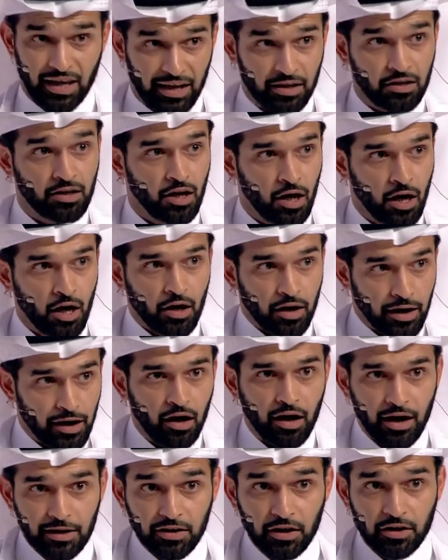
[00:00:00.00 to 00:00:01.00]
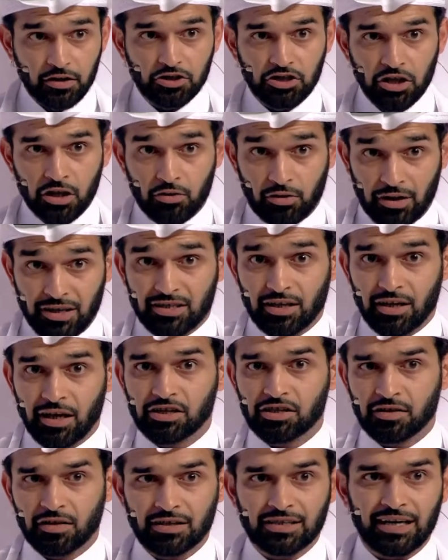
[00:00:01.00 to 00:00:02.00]
And Qatar in general, as a
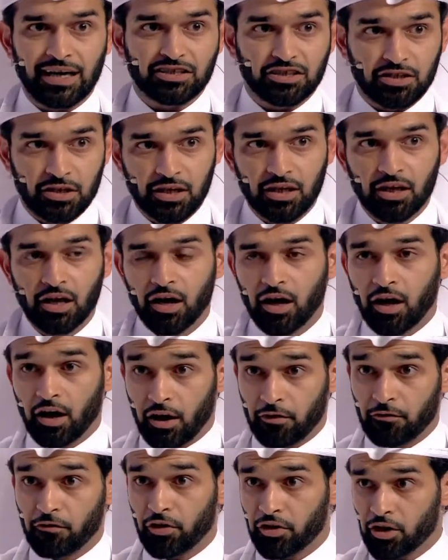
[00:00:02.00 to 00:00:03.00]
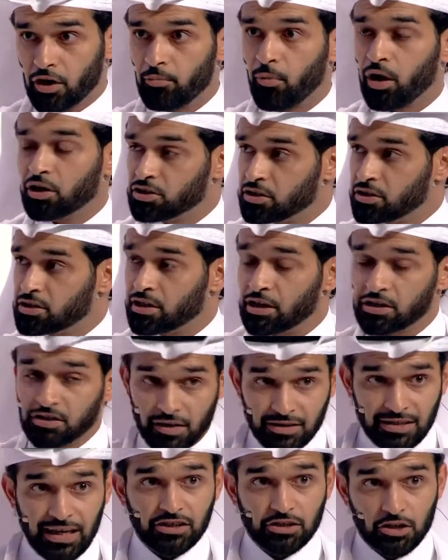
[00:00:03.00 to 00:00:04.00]
nation that's actually a very homogenous nation
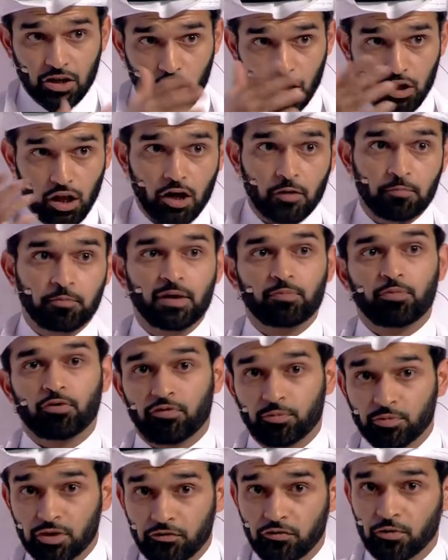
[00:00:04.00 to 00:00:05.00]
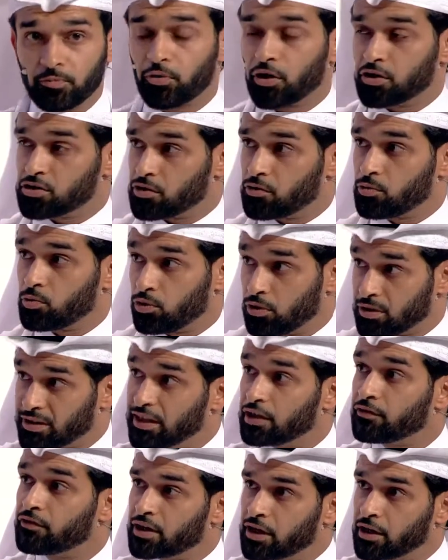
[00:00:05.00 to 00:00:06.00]
that's actually got a lot of people from different parts of the world
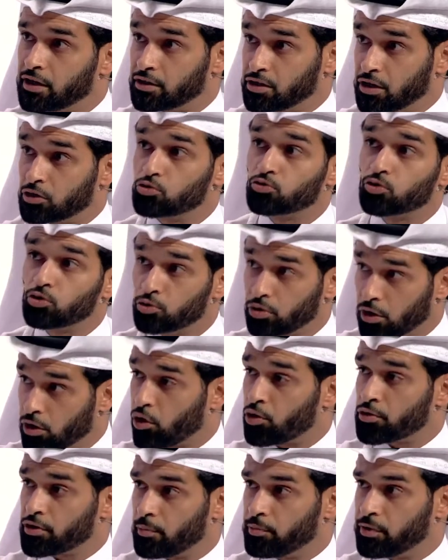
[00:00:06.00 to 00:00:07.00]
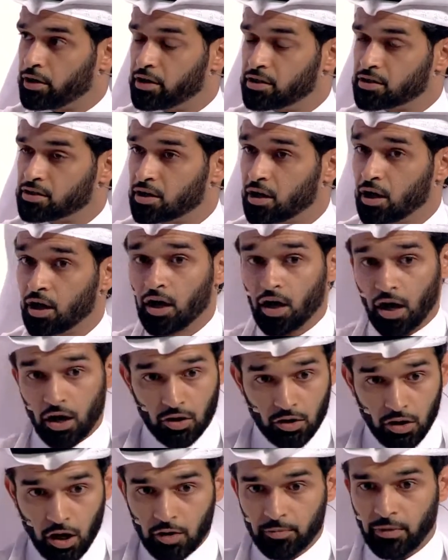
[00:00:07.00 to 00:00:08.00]
living in it and grown up in it. And
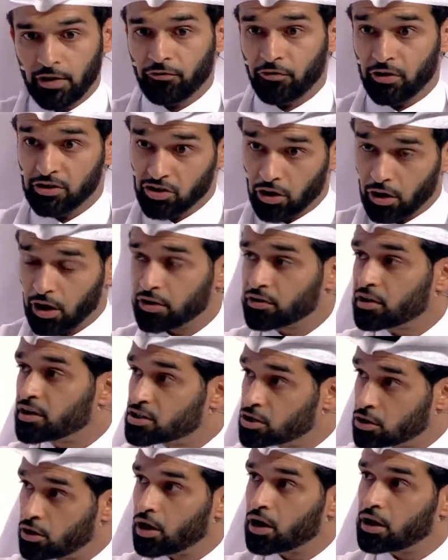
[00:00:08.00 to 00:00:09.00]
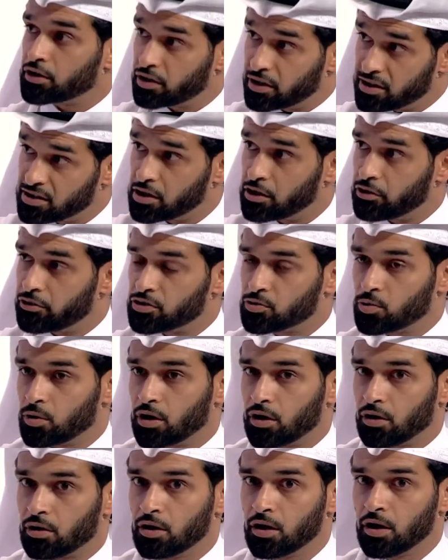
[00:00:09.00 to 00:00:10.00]
a lot of my friends are Qataris and non-Qataris here as
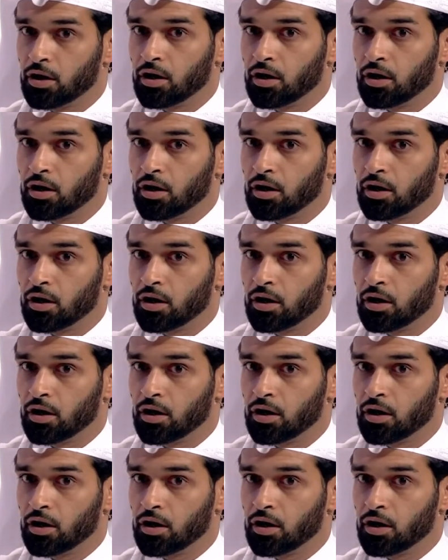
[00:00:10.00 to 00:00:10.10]
well.